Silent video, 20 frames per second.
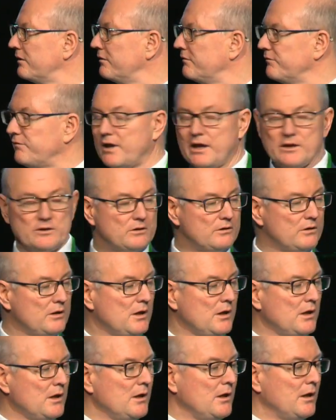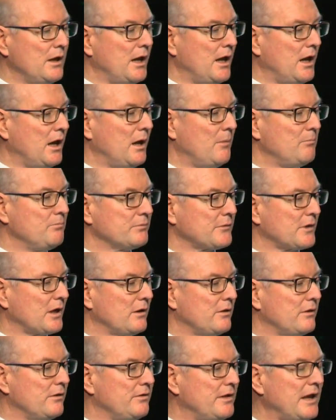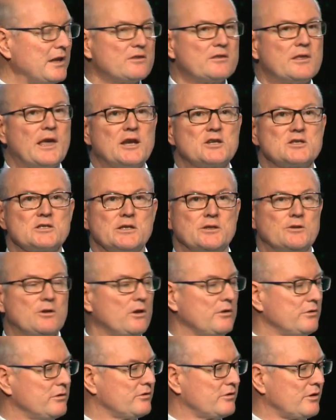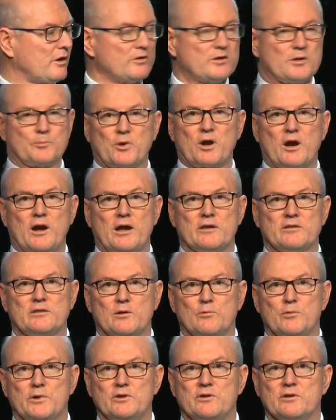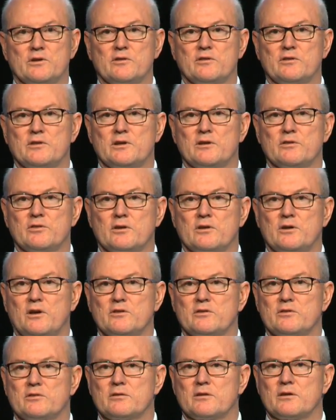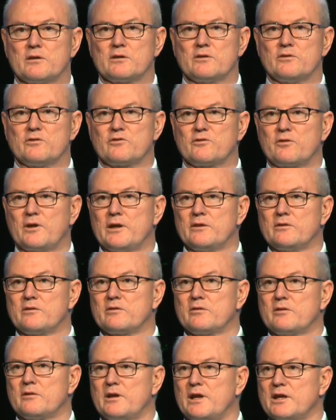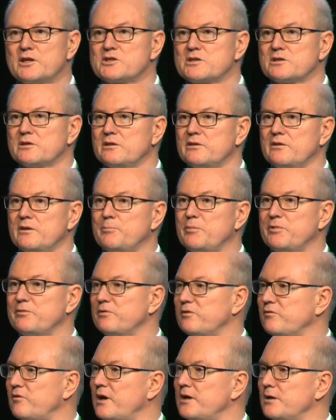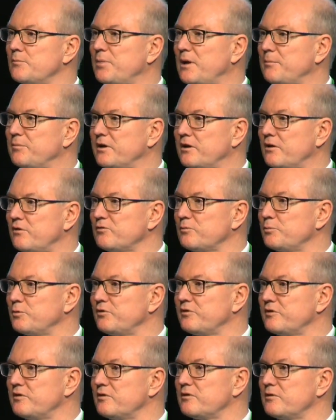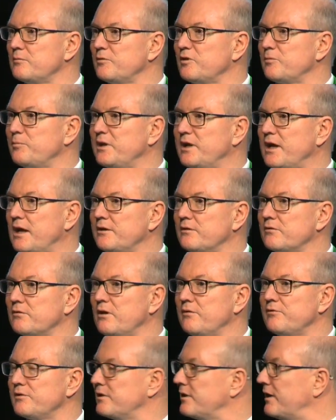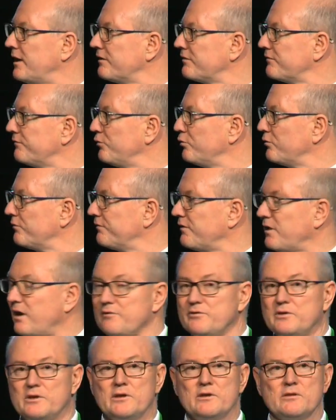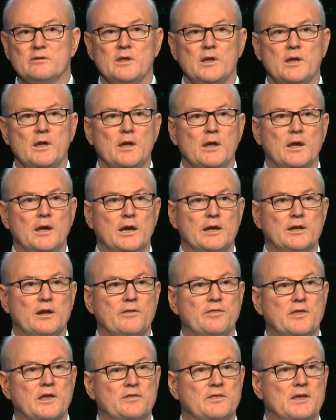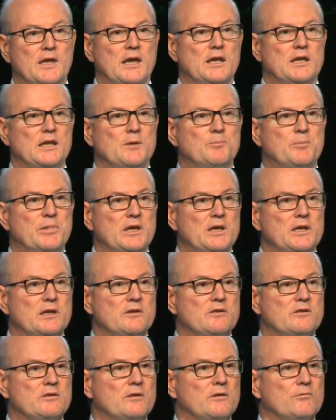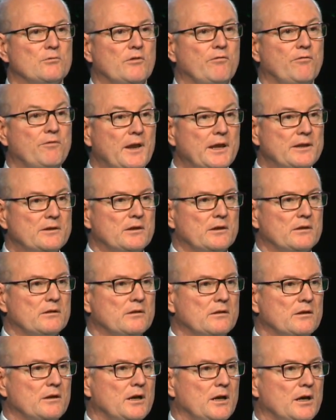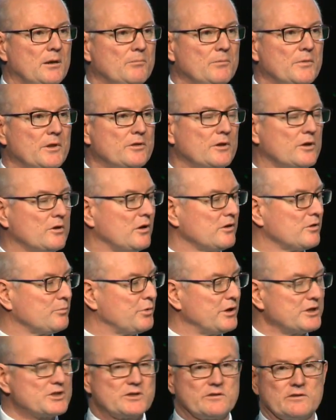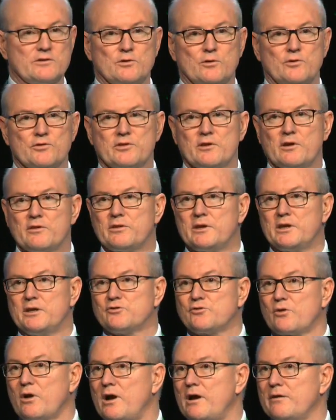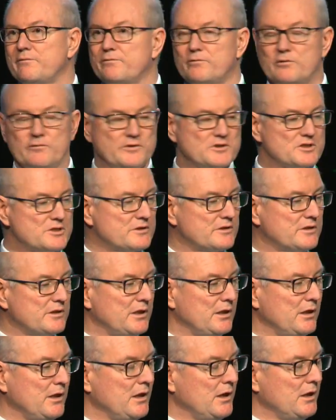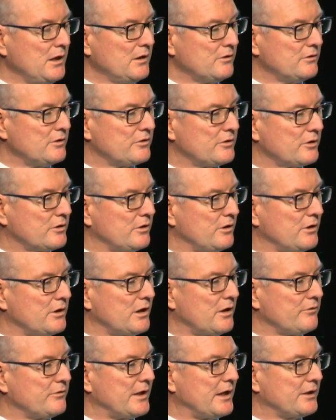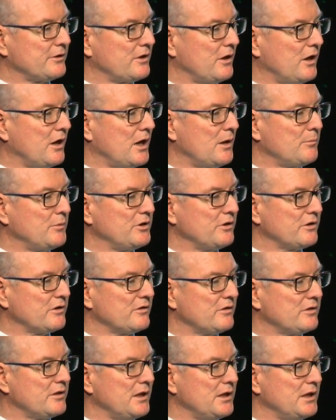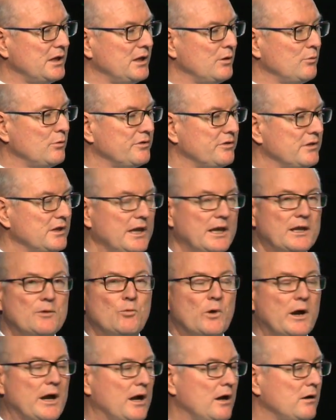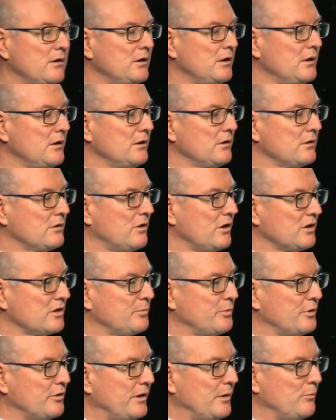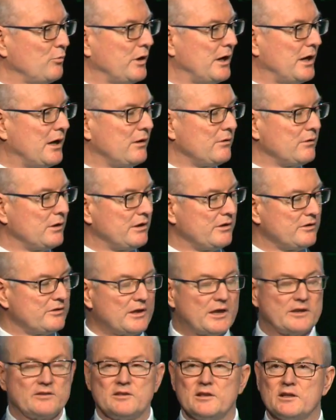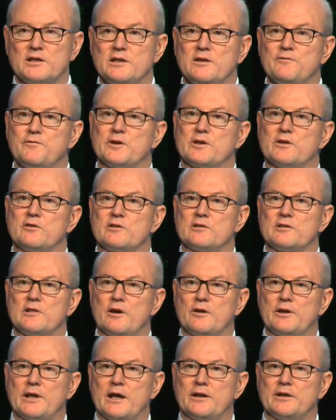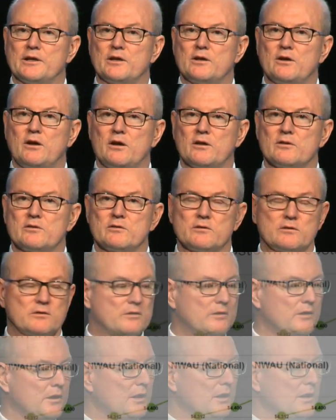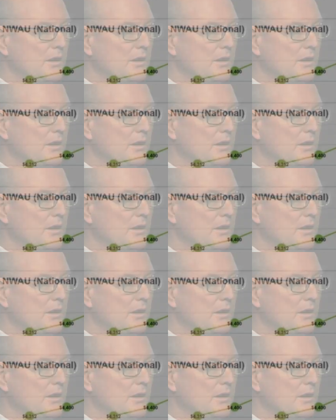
in value. That's actually not so surprising when you consider the cost constraints that actually the Australian public hospital system has been under over the last 4 or 5 years. And I think the NEP is reflecting the cost pressures and also the drive for efficiency that's occurred over that time. And you can see it here with the NWAL, cost per NWAL is a significant slowdown in costs.